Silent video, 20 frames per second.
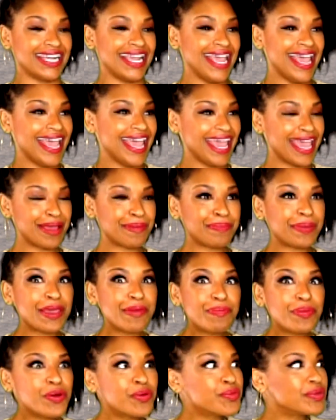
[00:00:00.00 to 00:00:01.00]
Okay. And
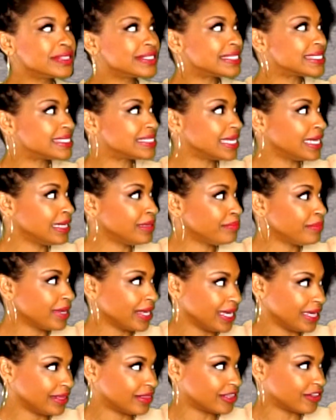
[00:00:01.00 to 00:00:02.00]
people would send
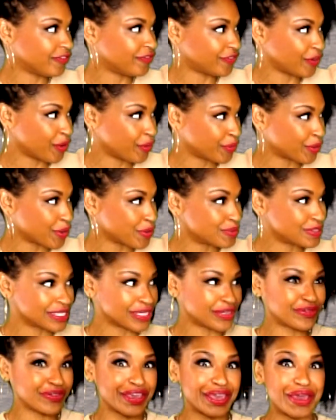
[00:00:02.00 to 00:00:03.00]
me the photos
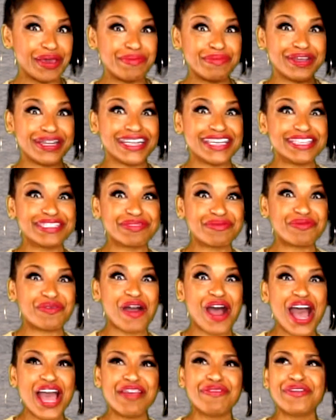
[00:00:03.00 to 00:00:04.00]
of him and wow. his
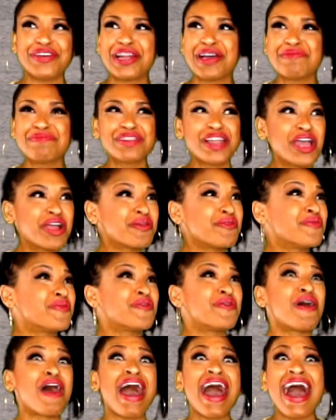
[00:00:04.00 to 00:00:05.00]
wife. And I'm like,
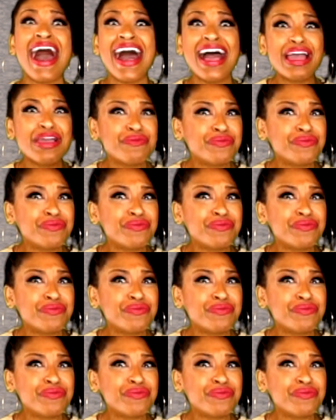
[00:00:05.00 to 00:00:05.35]
why right.